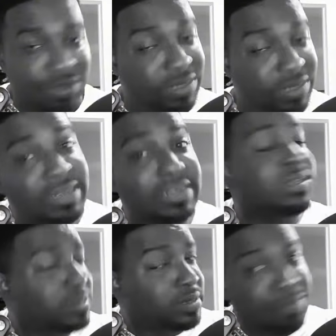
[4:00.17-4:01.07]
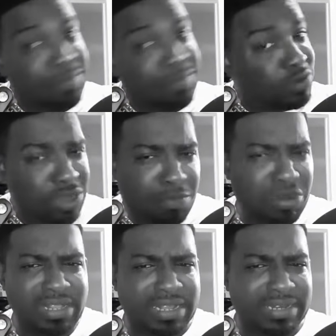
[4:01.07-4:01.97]
Depends on what the opponent
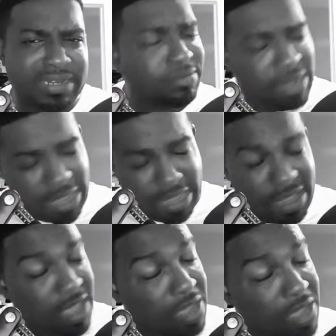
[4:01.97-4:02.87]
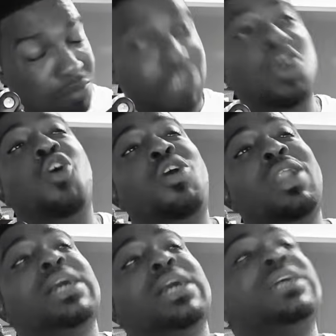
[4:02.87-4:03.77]
does. Like, hey, bro, it's all
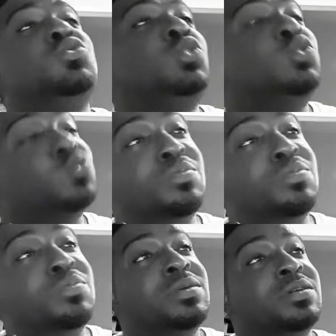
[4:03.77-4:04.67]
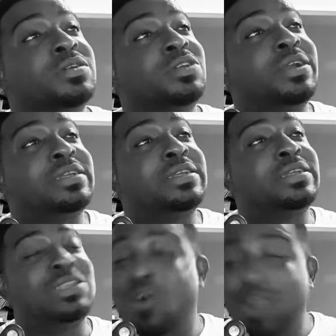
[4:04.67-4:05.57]
up to you. You know,
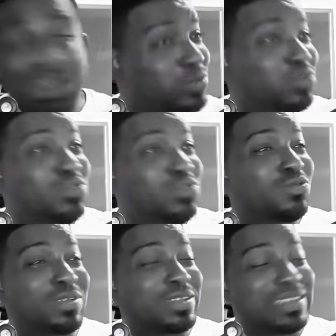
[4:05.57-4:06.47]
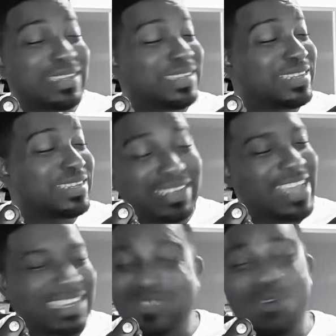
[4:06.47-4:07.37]
all up to you.
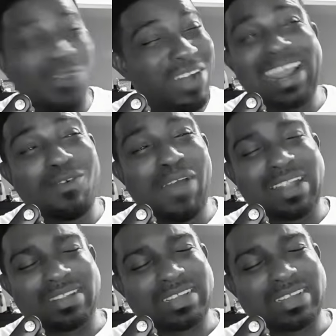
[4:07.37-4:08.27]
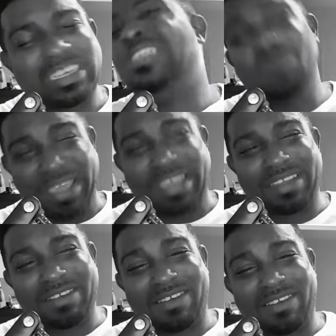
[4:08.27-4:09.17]
This won't end well either way,
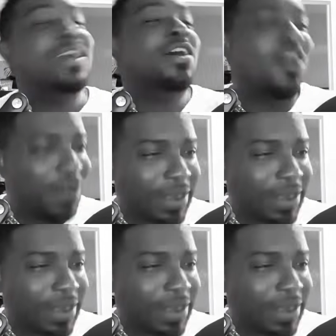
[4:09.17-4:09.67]
right? All right.